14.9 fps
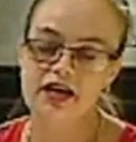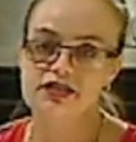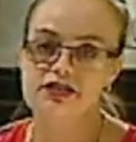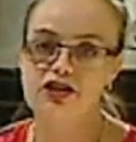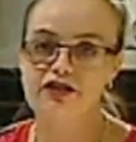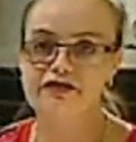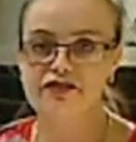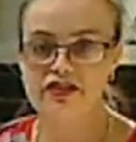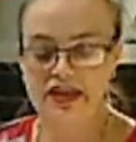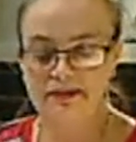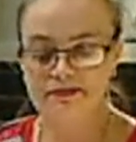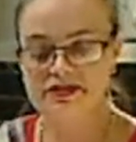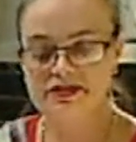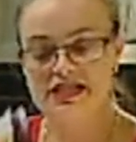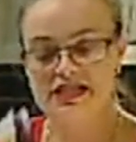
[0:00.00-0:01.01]
So for
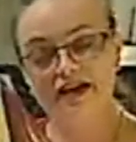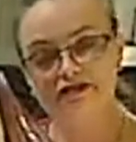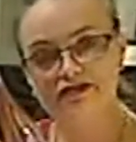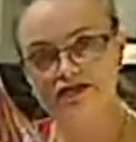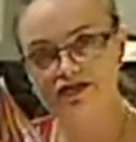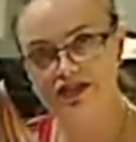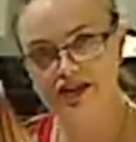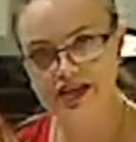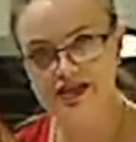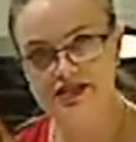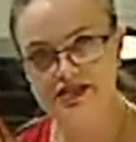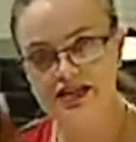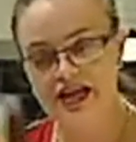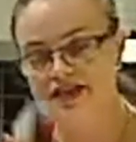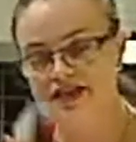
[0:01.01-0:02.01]
them to have
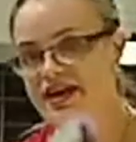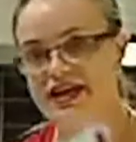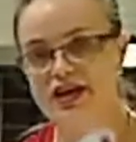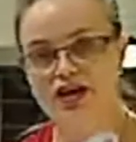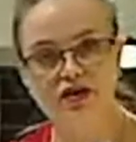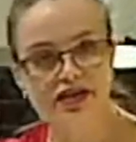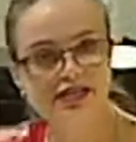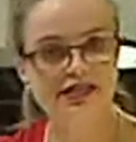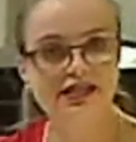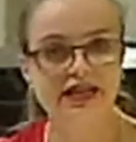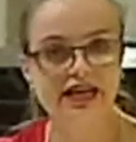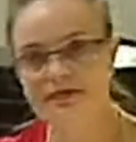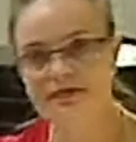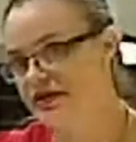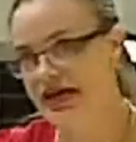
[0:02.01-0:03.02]
this, they're going to
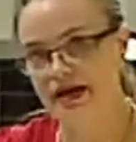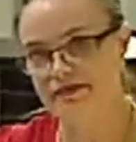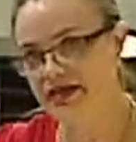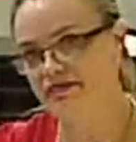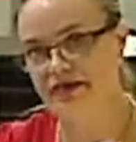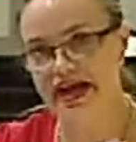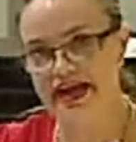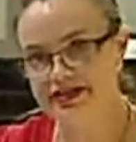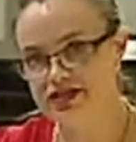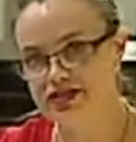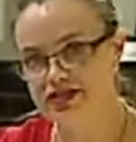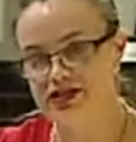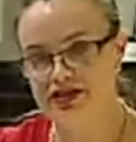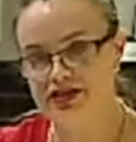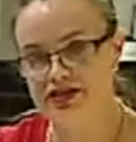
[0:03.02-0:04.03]
keep coming back
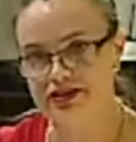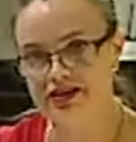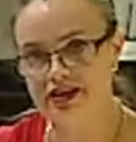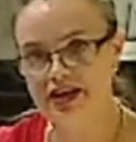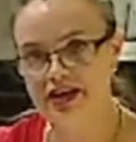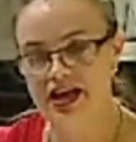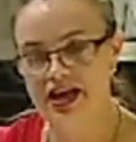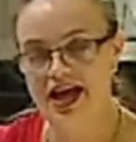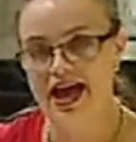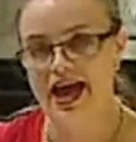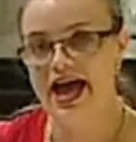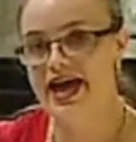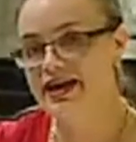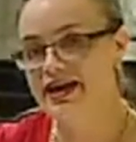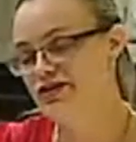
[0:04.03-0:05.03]
to you.
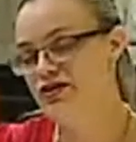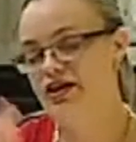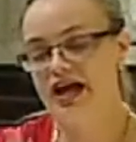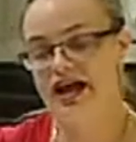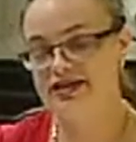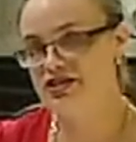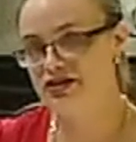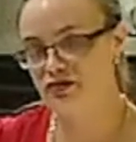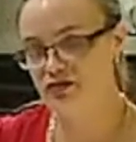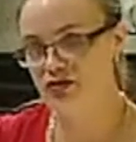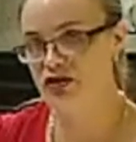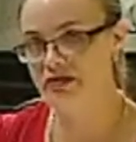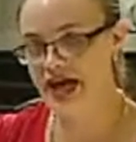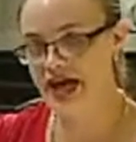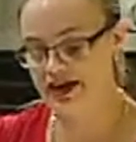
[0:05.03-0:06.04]
And actually,
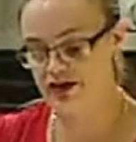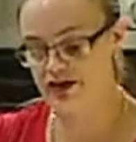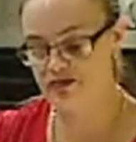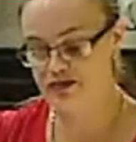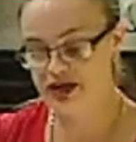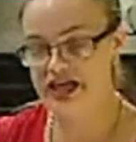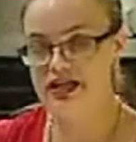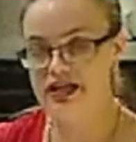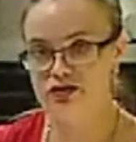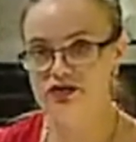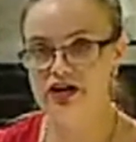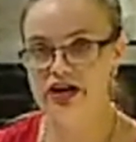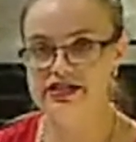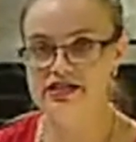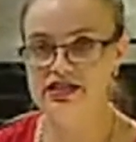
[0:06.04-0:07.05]
Wilma had a really
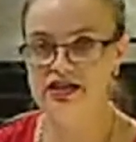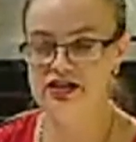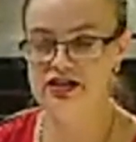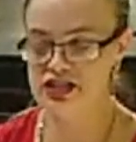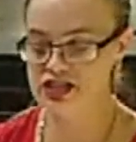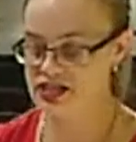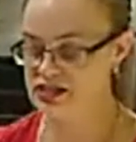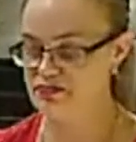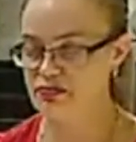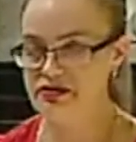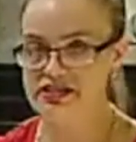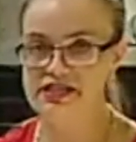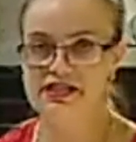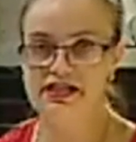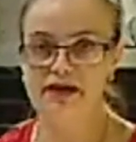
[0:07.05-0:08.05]
good idea. She's
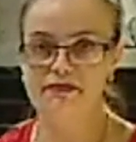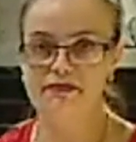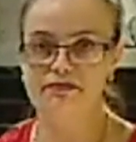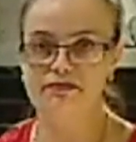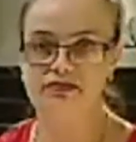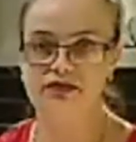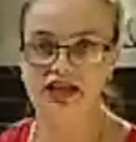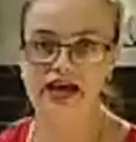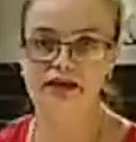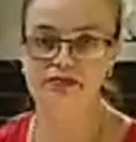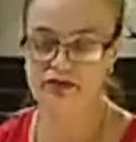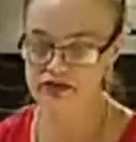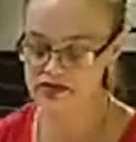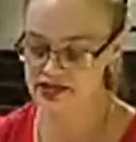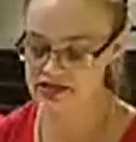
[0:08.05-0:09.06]
printed up
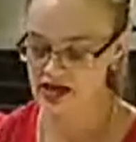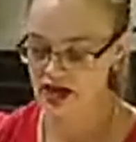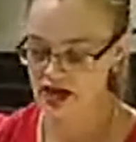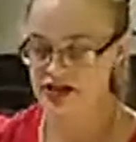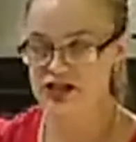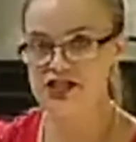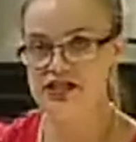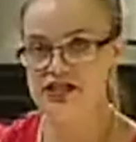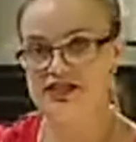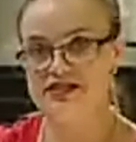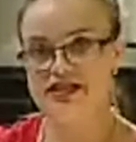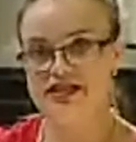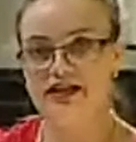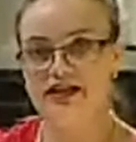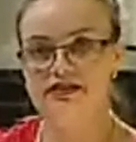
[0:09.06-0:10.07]
labels that
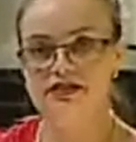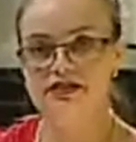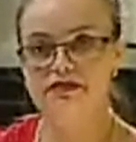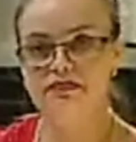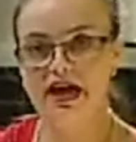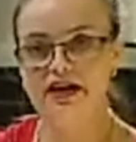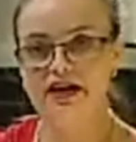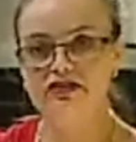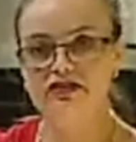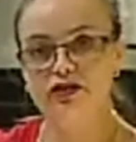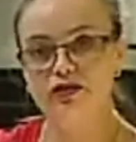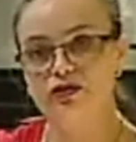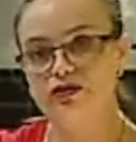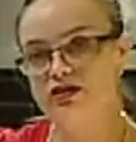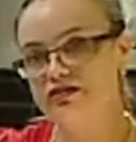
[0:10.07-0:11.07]
she's stuck to the back
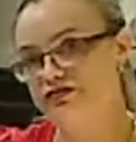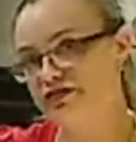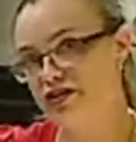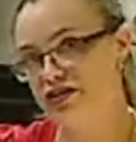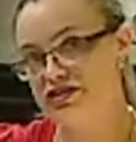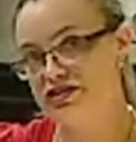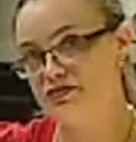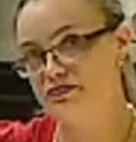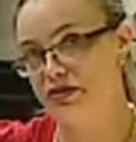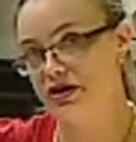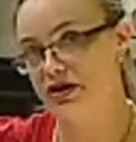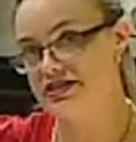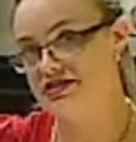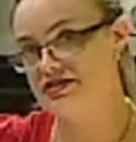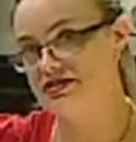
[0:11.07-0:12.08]
of all of her
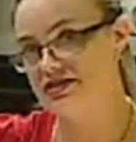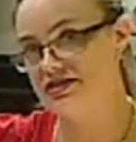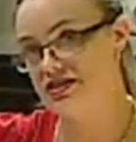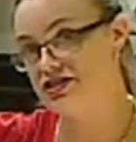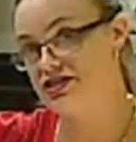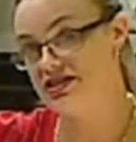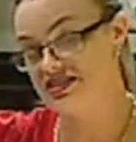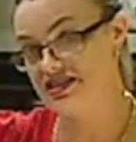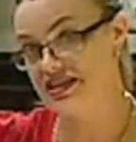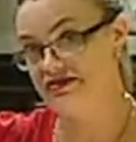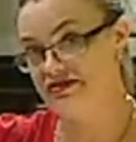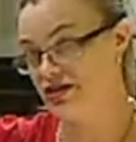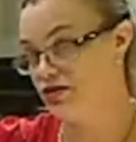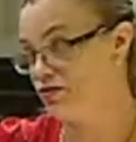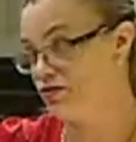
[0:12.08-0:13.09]
spices that she's
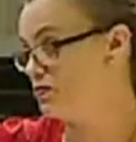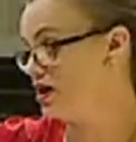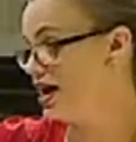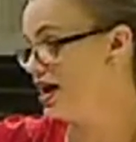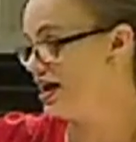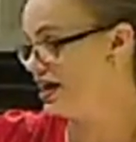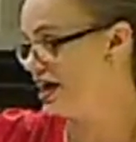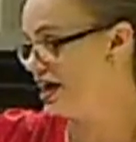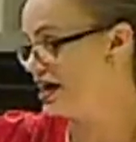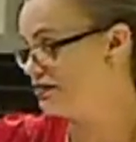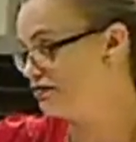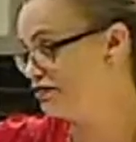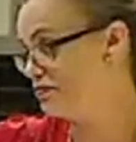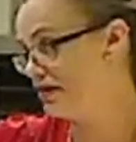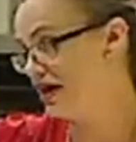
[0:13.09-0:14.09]
giving away out of
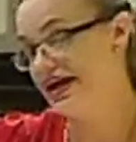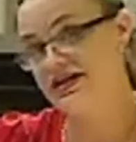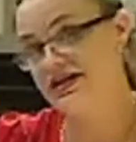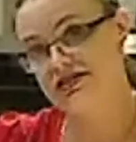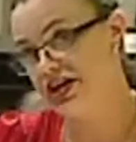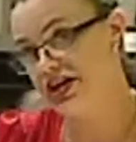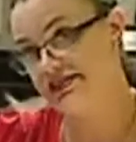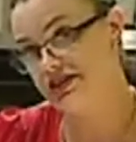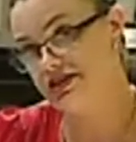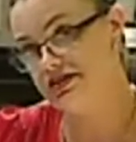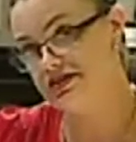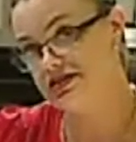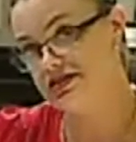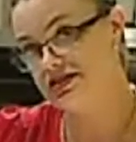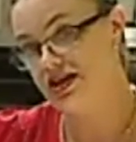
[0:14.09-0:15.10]
her bags like
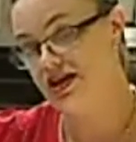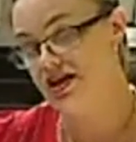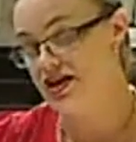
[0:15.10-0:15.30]
this.